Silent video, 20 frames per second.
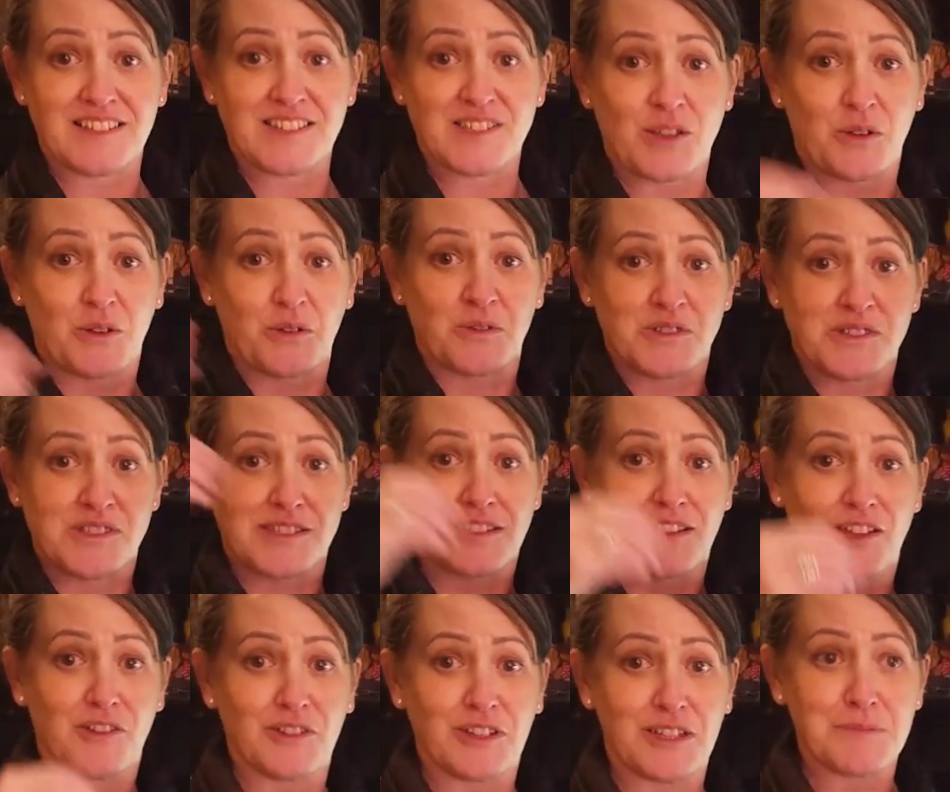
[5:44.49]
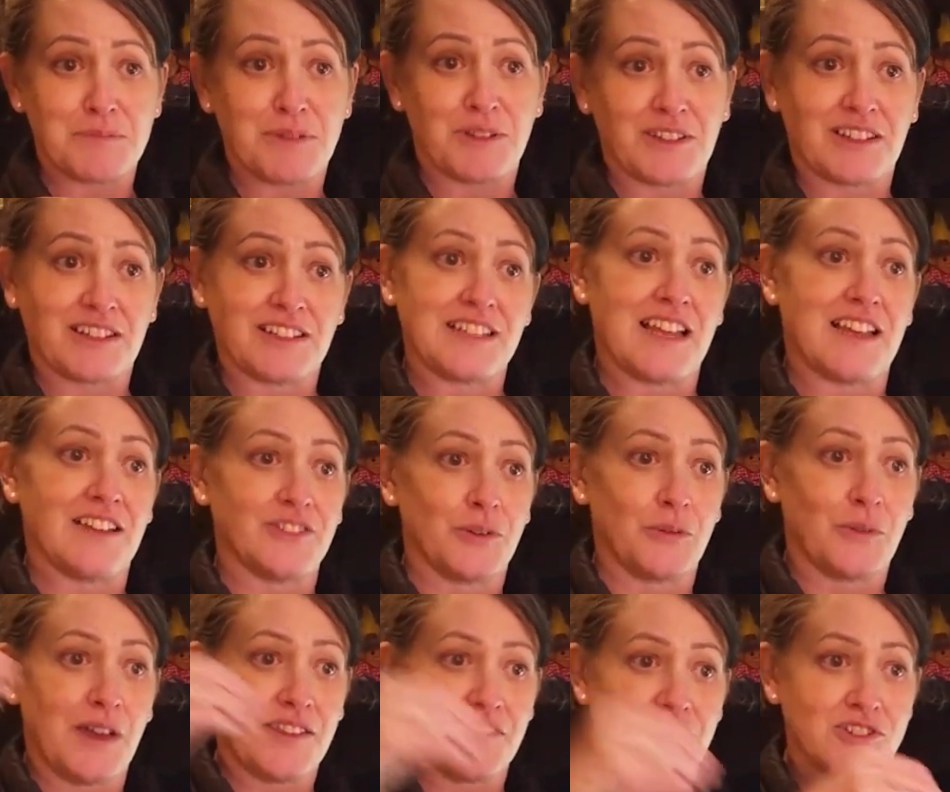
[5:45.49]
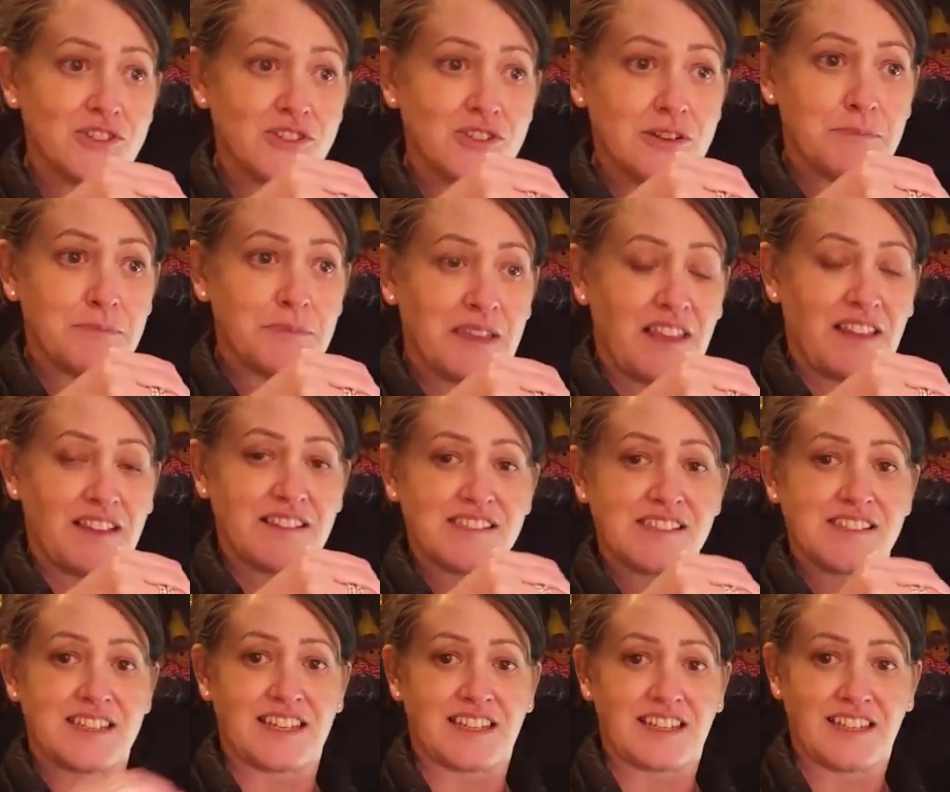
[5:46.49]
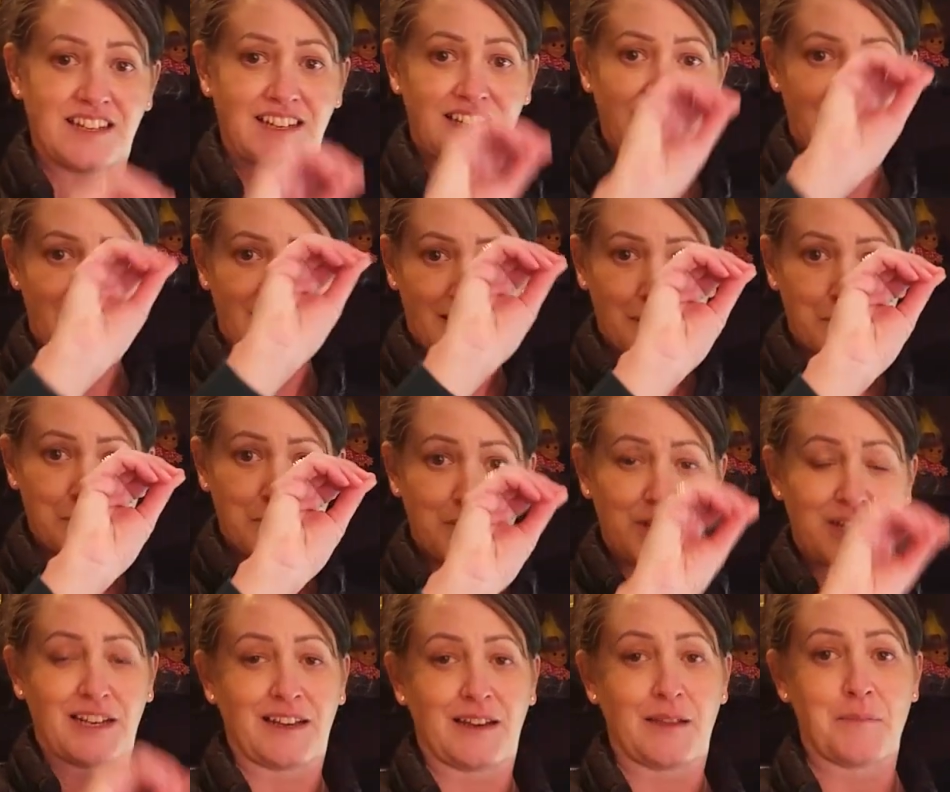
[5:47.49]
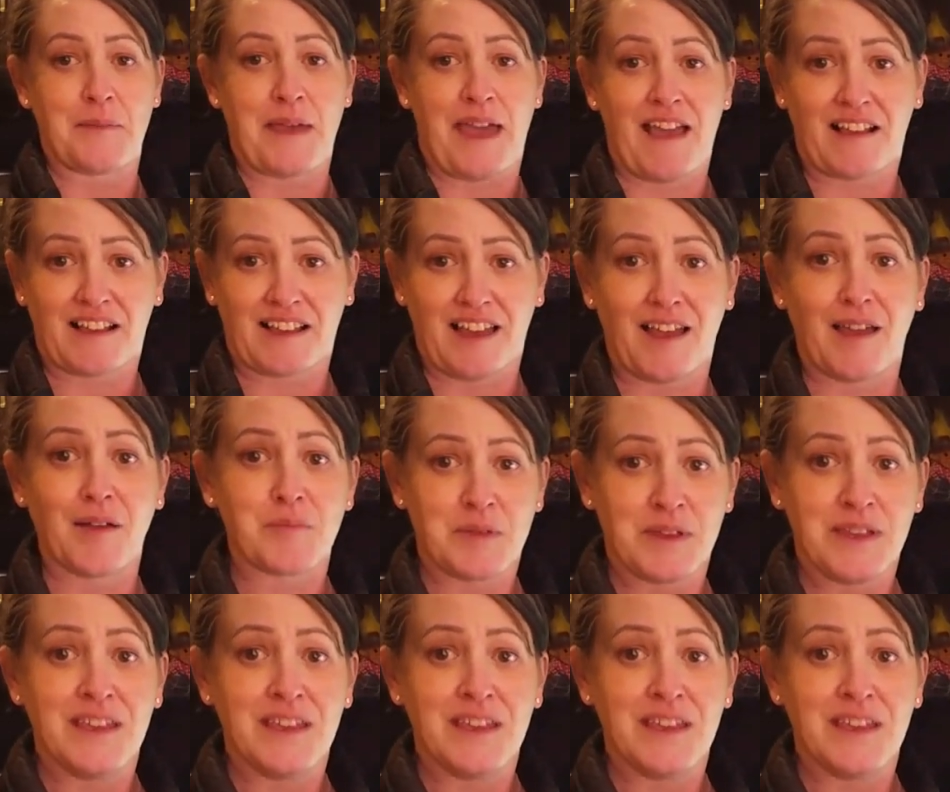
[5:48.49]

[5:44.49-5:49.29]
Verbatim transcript: So slowly pulling down the weather stripping, sticking it in, putting it back up.